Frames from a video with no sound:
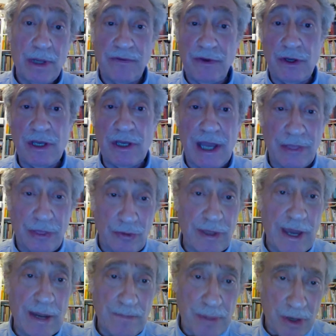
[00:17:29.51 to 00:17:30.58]
But if you can get
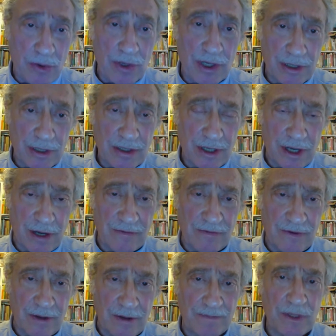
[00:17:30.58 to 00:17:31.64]
through that period
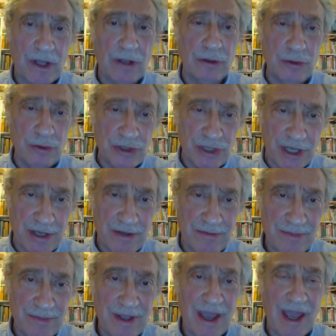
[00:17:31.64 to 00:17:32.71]
of
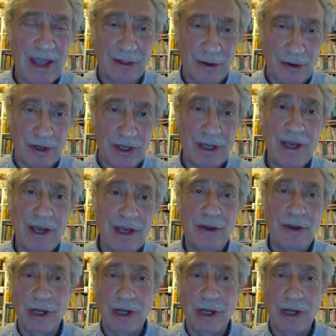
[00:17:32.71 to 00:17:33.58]
losing and learning,